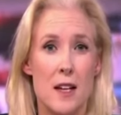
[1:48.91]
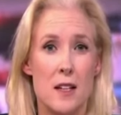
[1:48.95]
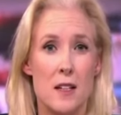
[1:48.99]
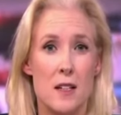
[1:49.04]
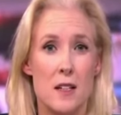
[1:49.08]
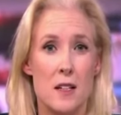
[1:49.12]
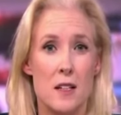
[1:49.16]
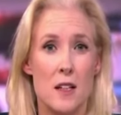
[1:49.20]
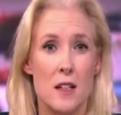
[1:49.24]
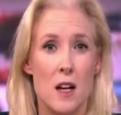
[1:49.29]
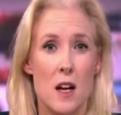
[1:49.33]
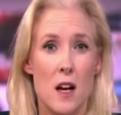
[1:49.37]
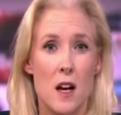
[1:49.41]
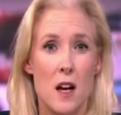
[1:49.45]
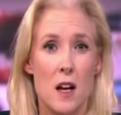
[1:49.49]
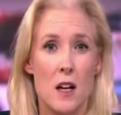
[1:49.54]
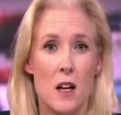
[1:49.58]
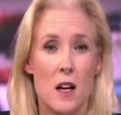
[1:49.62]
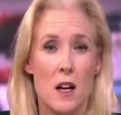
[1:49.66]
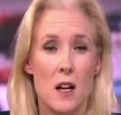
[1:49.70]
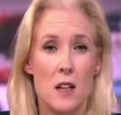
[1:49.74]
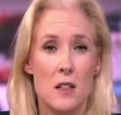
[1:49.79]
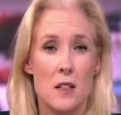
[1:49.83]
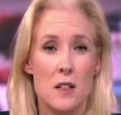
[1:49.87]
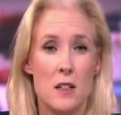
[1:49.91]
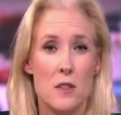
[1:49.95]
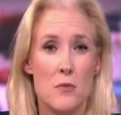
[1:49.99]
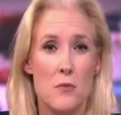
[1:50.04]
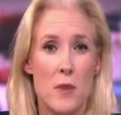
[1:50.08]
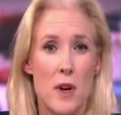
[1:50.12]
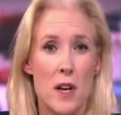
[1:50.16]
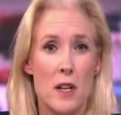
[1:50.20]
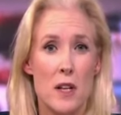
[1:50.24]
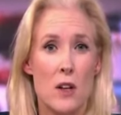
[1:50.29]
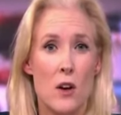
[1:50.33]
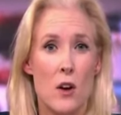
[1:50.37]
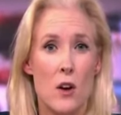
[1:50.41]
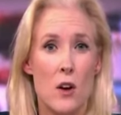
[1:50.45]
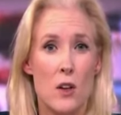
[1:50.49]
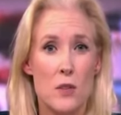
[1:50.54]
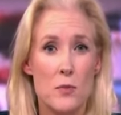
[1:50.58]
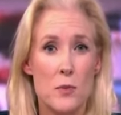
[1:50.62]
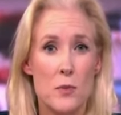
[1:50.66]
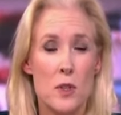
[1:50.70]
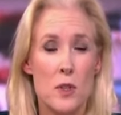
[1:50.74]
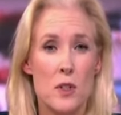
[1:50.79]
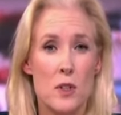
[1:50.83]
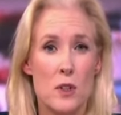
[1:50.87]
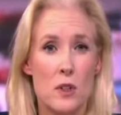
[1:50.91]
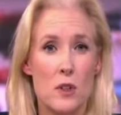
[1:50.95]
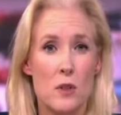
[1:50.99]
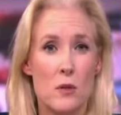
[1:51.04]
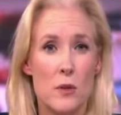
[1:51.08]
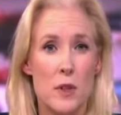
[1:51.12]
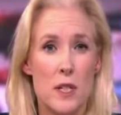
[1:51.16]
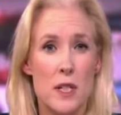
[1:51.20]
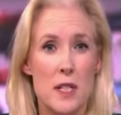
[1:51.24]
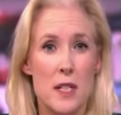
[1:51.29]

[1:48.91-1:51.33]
entered Gaza's main hospital.